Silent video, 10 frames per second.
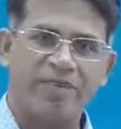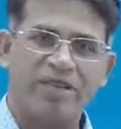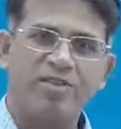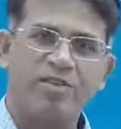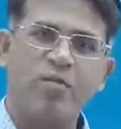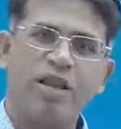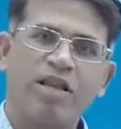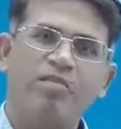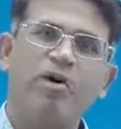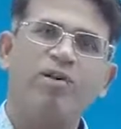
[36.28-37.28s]
So
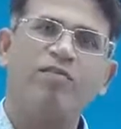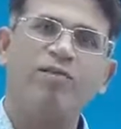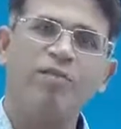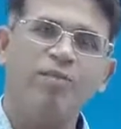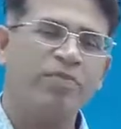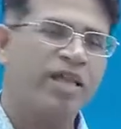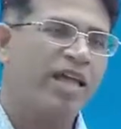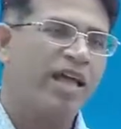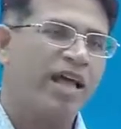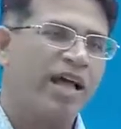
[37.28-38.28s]
welcome all of you.
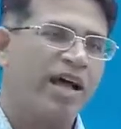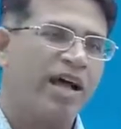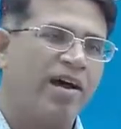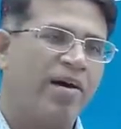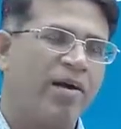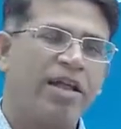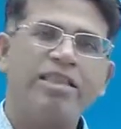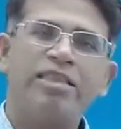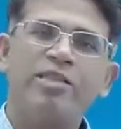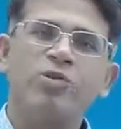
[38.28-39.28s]

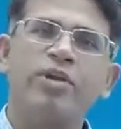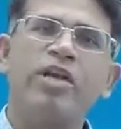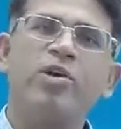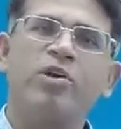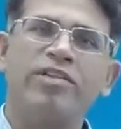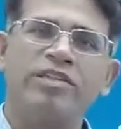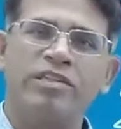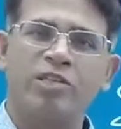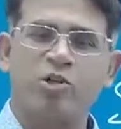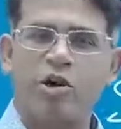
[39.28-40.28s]
In this video, which is
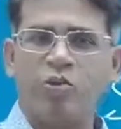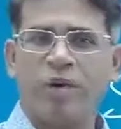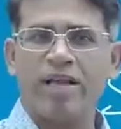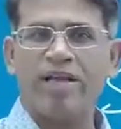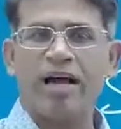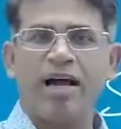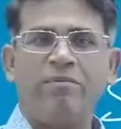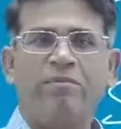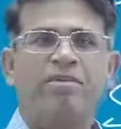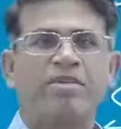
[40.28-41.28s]
a short one, I
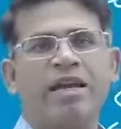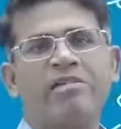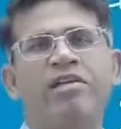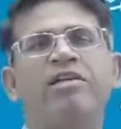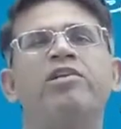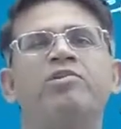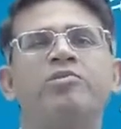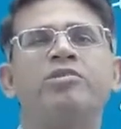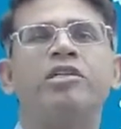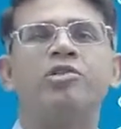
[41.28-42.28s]
am trying to
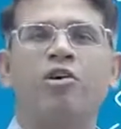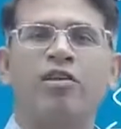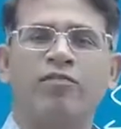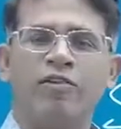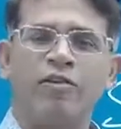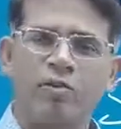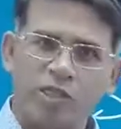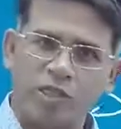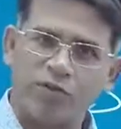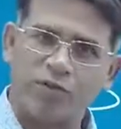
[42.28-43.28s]
introduce the geography
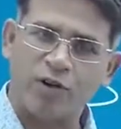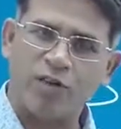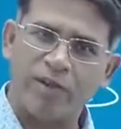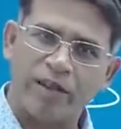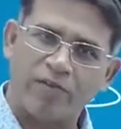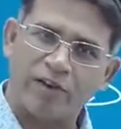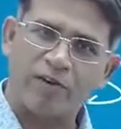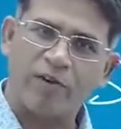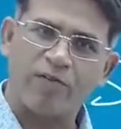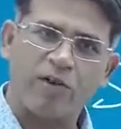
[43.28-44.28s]
course for the benefit
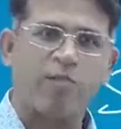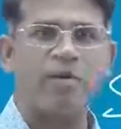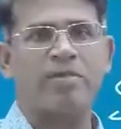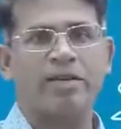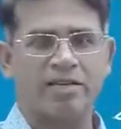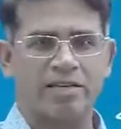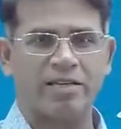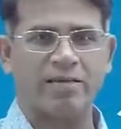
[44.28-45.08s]
of your preparation.